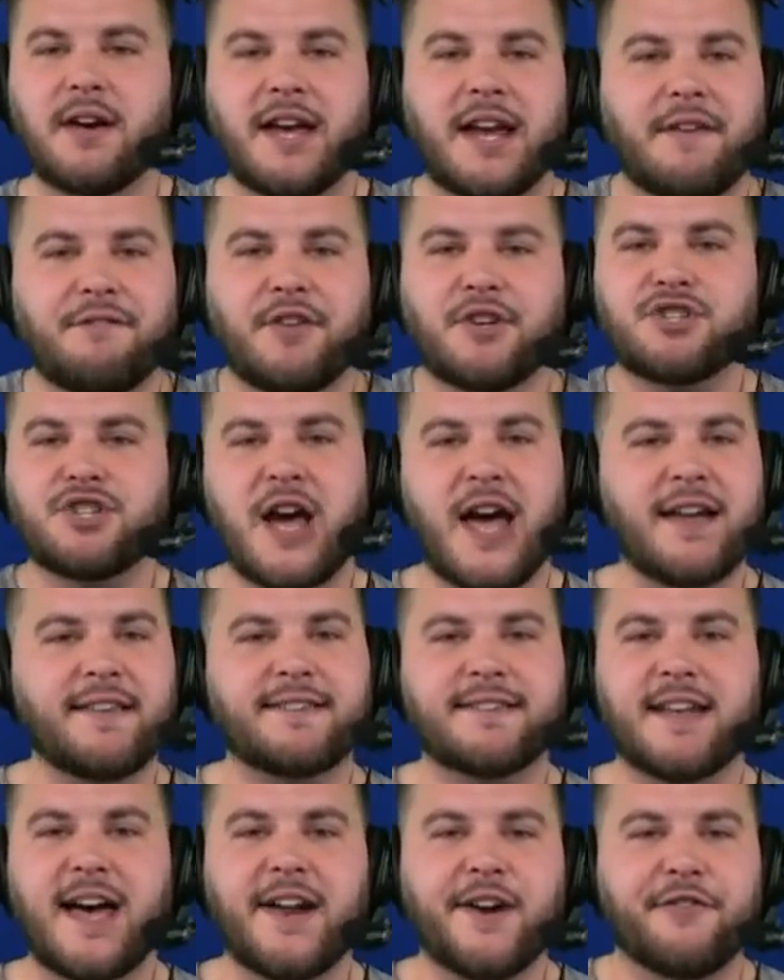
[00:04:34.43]
Like if the Giants
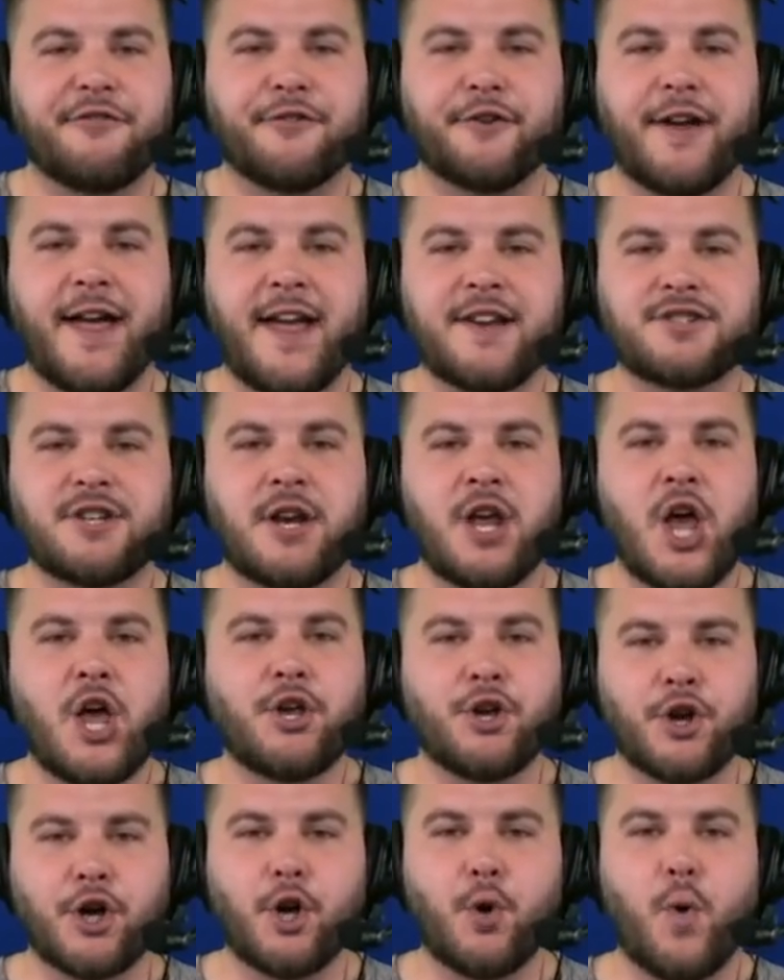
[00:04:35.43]
sign a free agent,
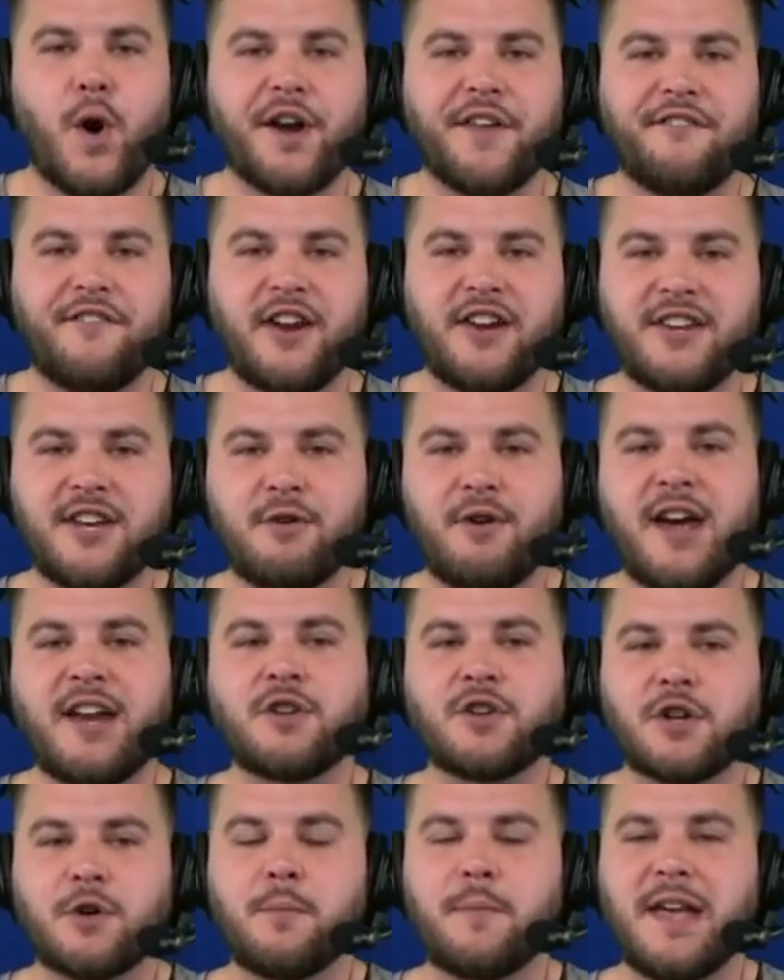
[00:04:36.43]
you're going to want a video, and
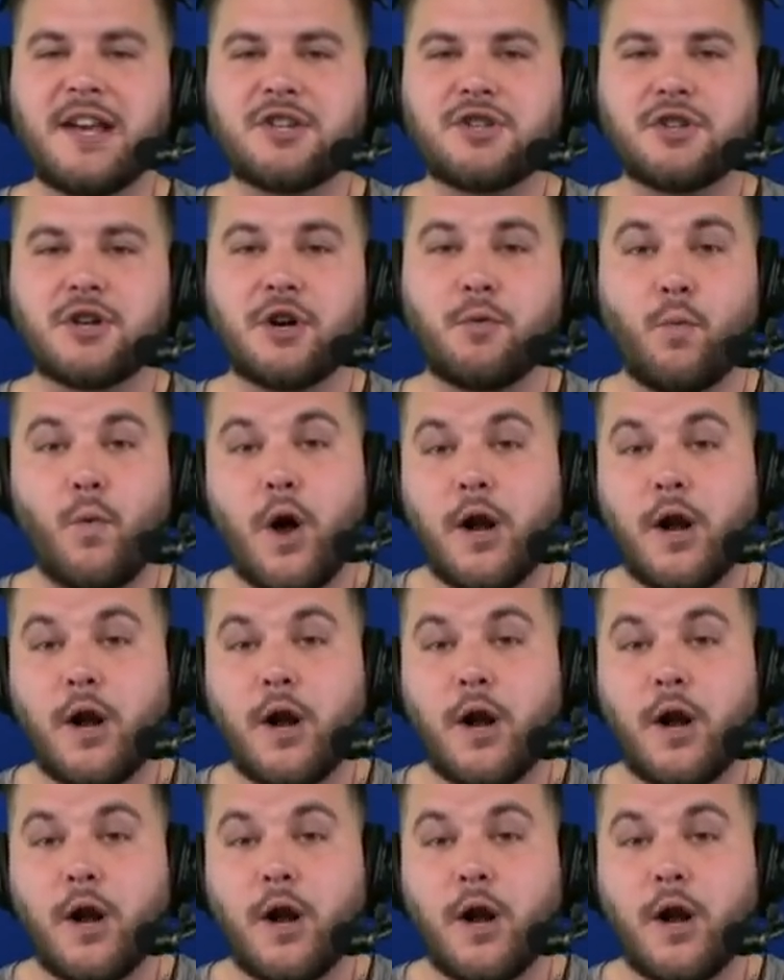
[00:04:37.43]
you're going to make sure